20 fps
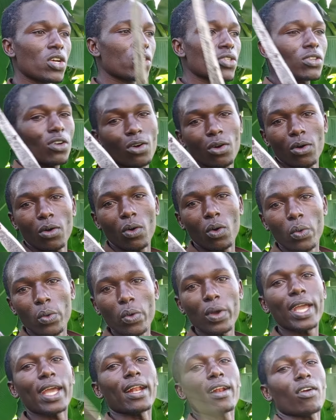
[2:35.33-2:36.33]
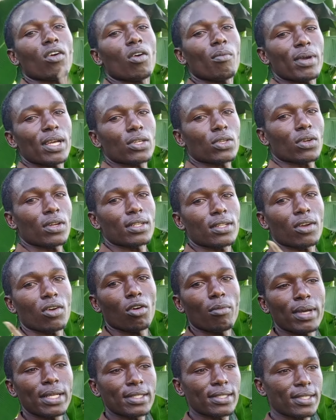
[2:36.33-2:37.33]
so you can comment on
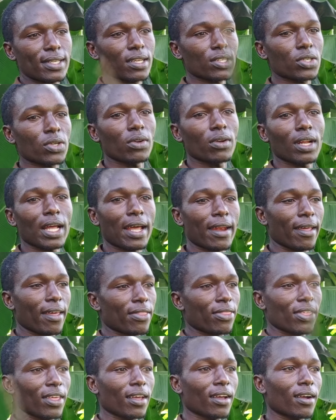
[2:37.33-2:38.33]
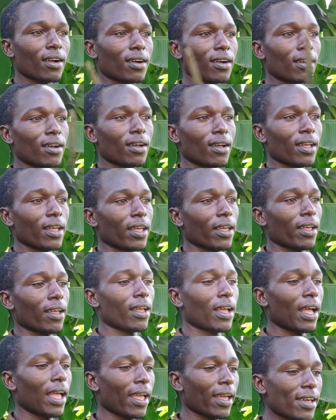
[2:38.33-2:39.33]
comment section and i think uh,
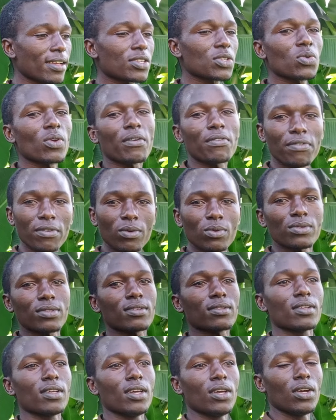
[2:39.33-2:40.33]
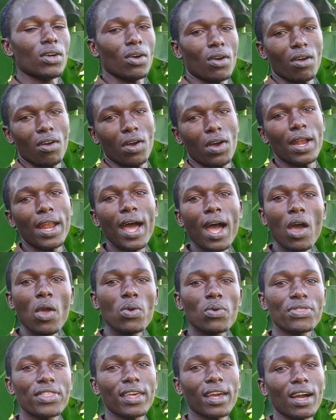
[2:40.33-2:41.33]
i get your views on now
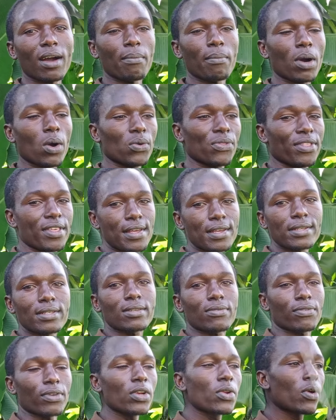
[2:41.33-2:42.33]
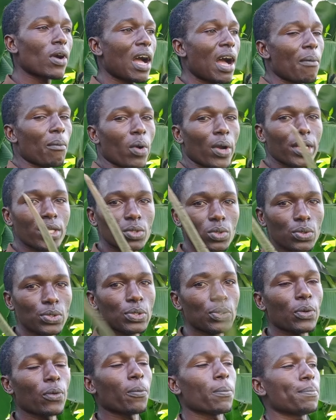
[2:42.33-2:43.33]
you think about this video i'm going to
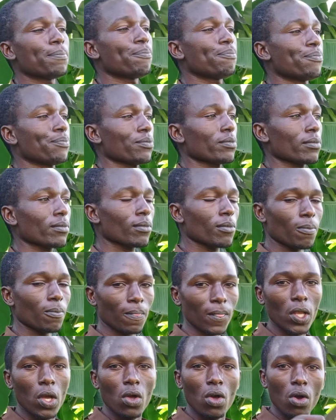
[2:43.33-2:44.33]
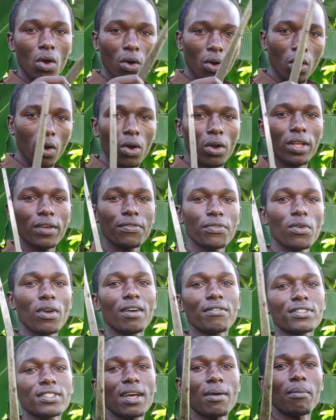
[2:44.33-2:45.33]
do or if you
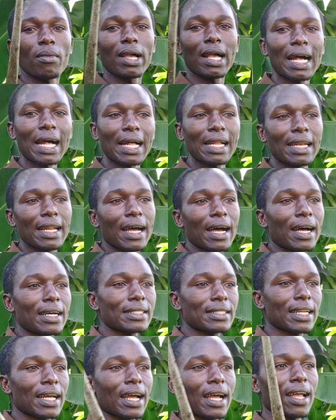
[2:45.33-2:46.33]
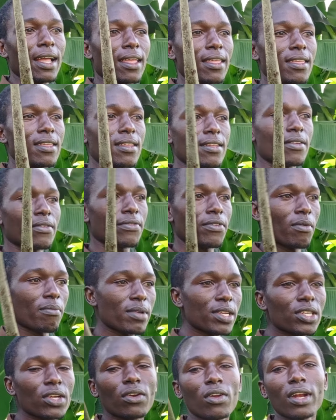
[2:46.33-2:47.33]
have some unutter
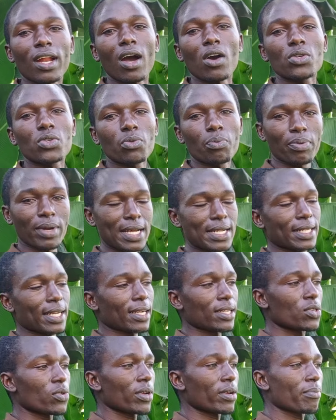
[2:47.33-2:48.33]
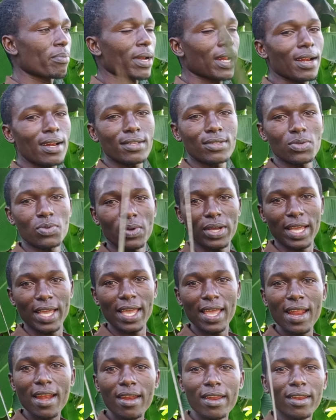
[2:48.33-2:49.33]
information on how to plant actually bananas you
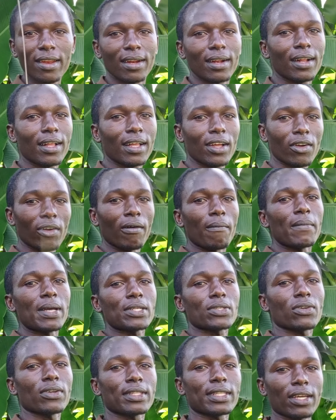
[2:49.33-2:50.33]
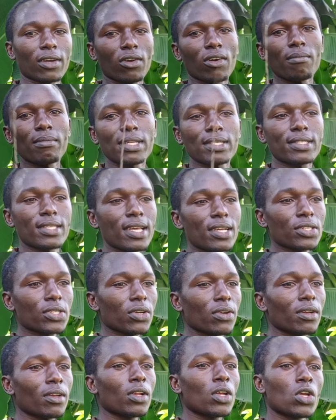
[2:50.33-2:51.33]
can comment on the comment
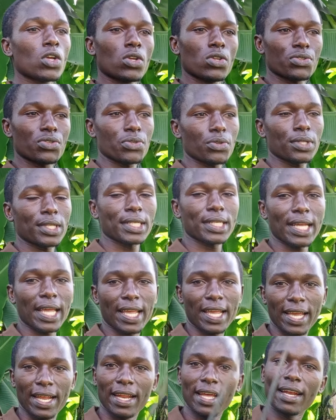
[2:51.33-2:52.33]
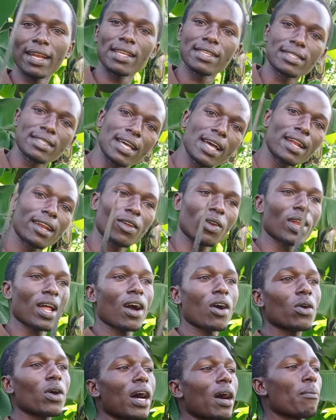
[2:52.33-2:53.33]
section so that i can understand And
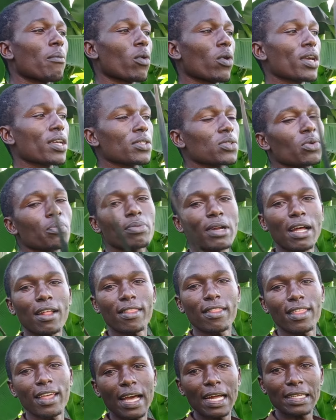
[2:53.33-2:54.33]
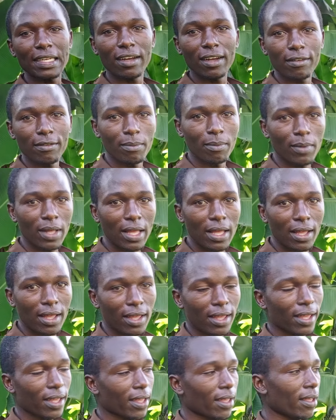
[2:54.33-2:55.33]
now i'm going to plant the other
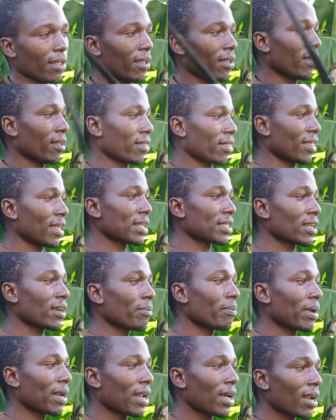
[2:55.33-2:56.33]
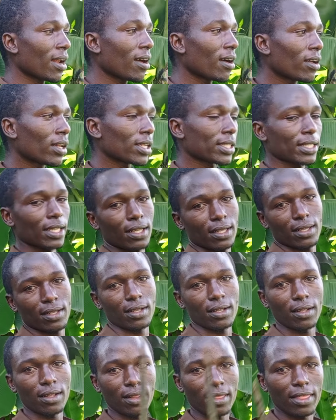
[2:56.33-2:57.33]
uh, the other banana and
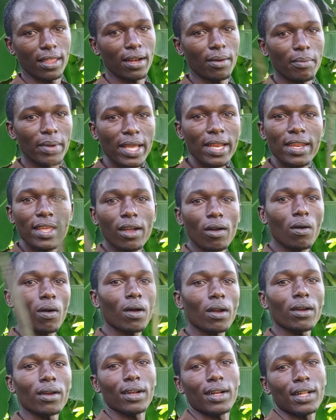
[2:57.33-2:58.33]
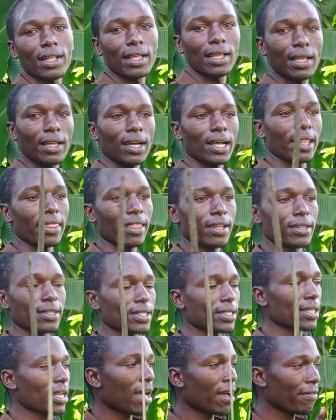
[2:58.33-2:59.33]
the, the remaining all uh, that
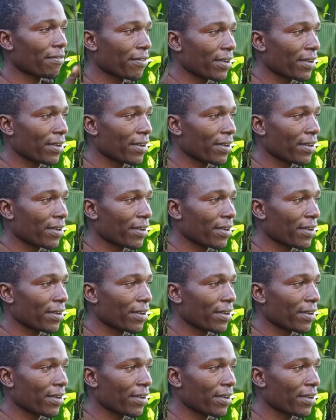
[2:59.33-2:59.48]
are